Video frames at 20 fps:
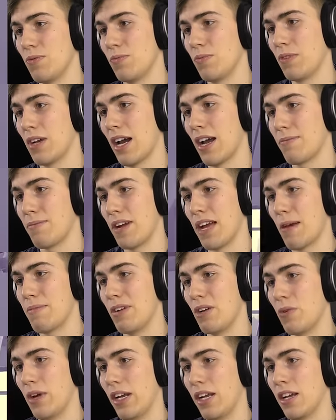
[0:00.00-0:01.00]
We gotta, we gotta be
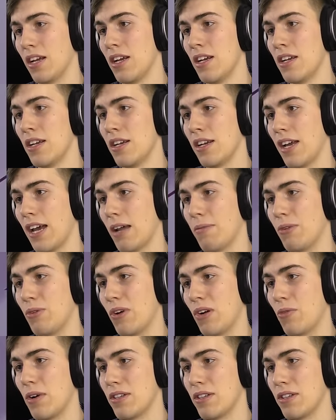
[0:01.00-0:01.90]
quick. Gotta be quick.